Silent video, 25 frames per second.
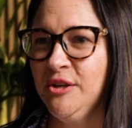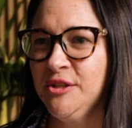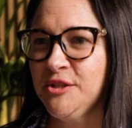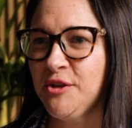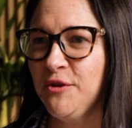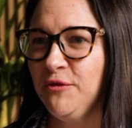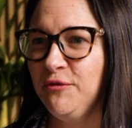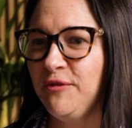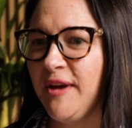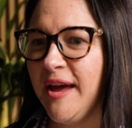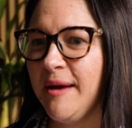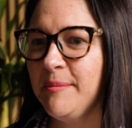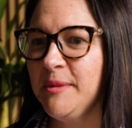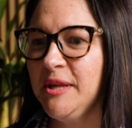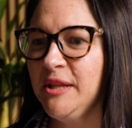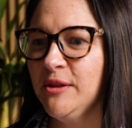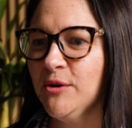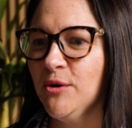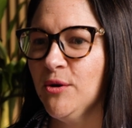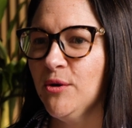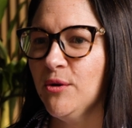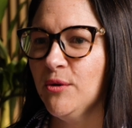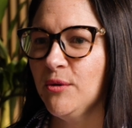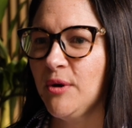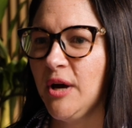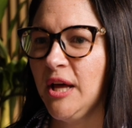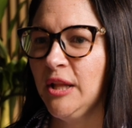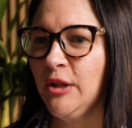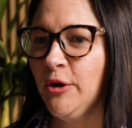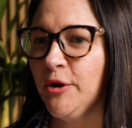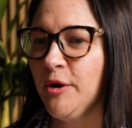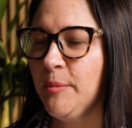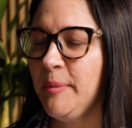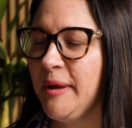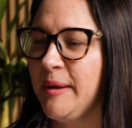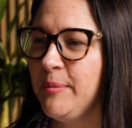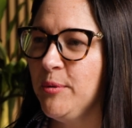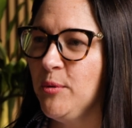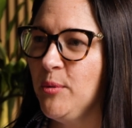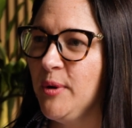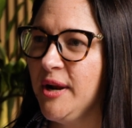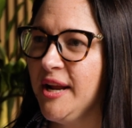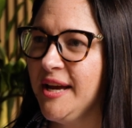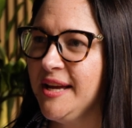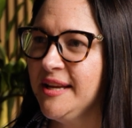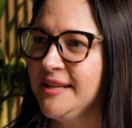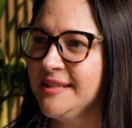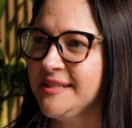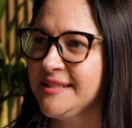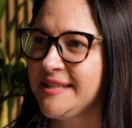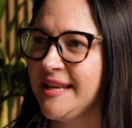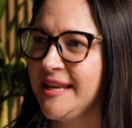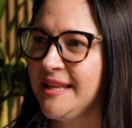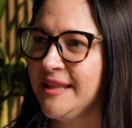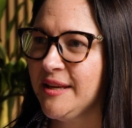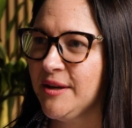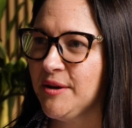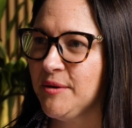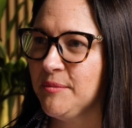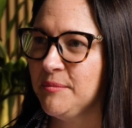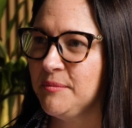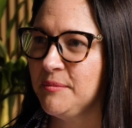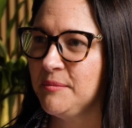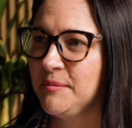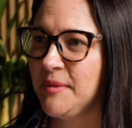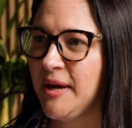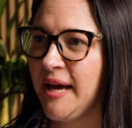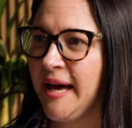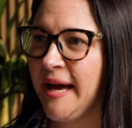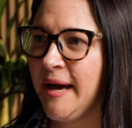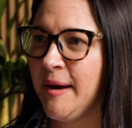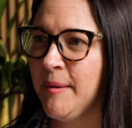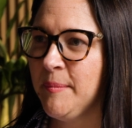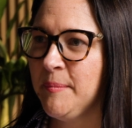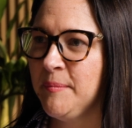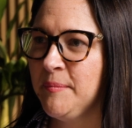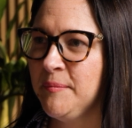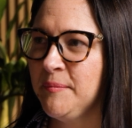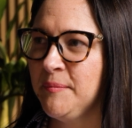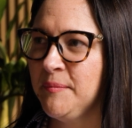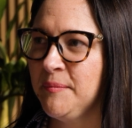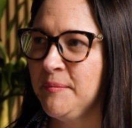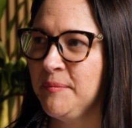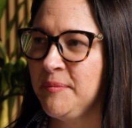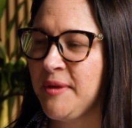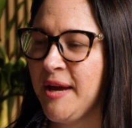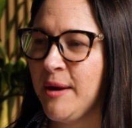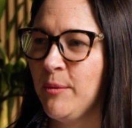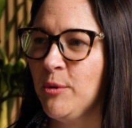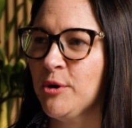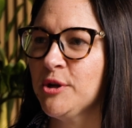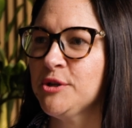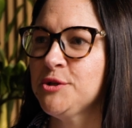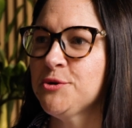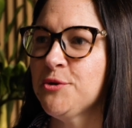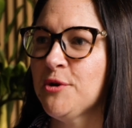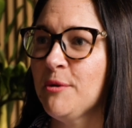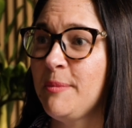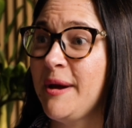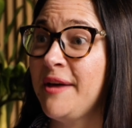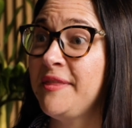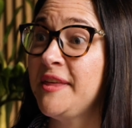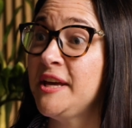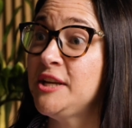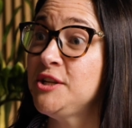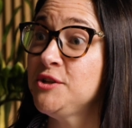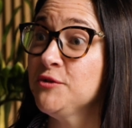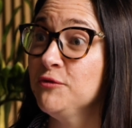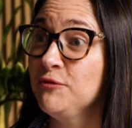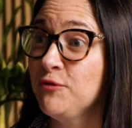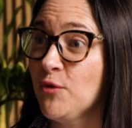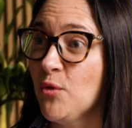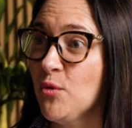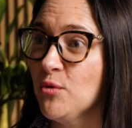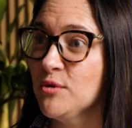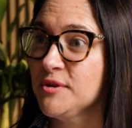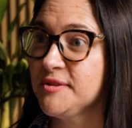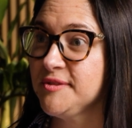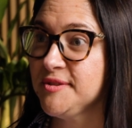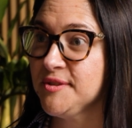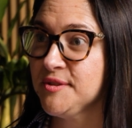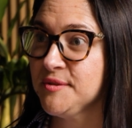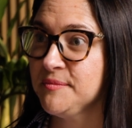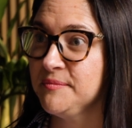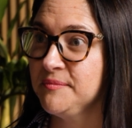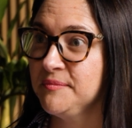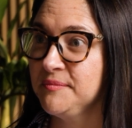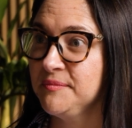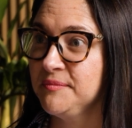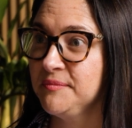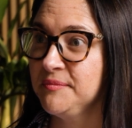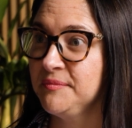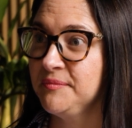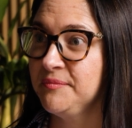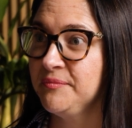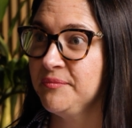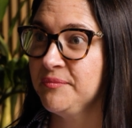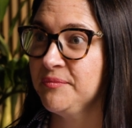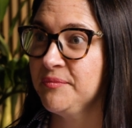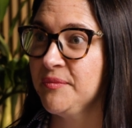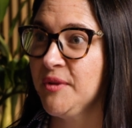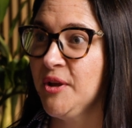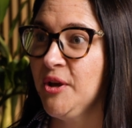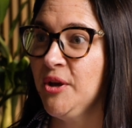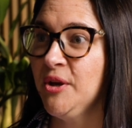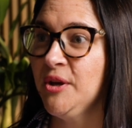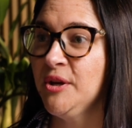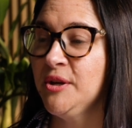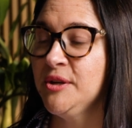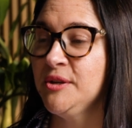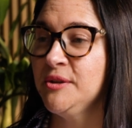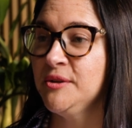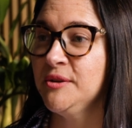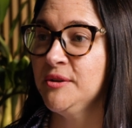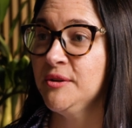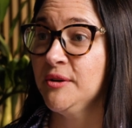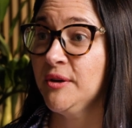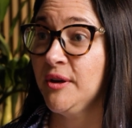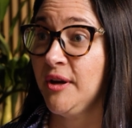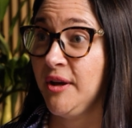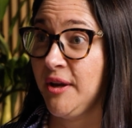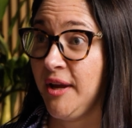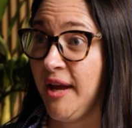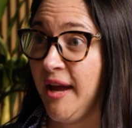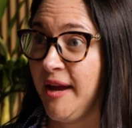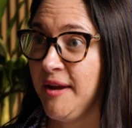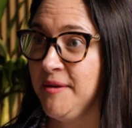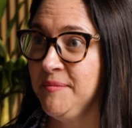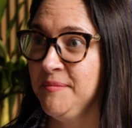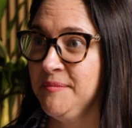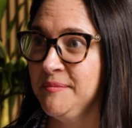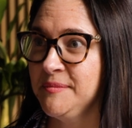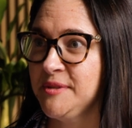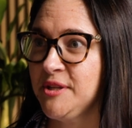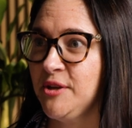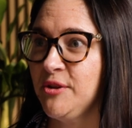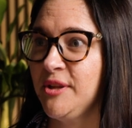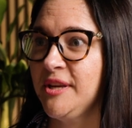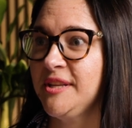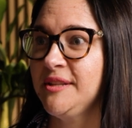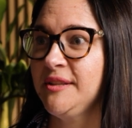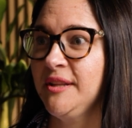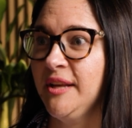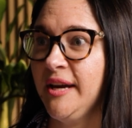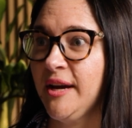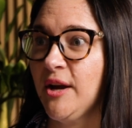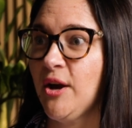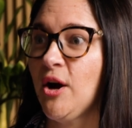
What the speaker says: So family law, a lot of people, when I see them, they want to talk about their divorce. Okay. So they like.